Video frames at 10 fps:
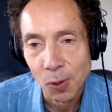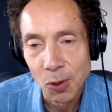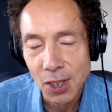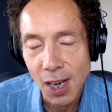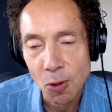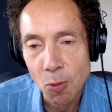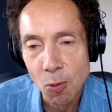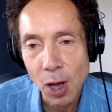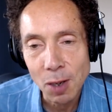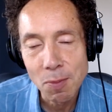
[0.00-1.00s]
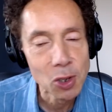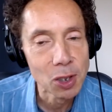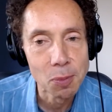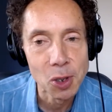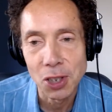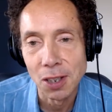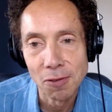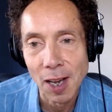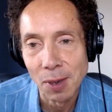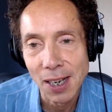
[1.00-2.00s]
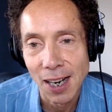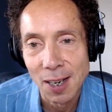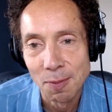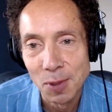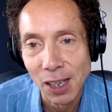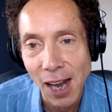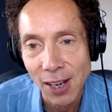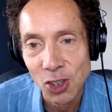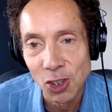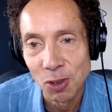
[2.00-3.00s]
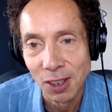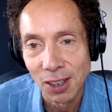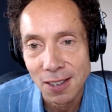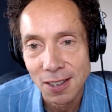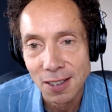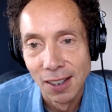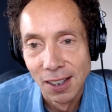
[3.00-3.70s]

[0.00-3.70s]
once again, welcome you to the Pushkin family. I am delighted you're doing this.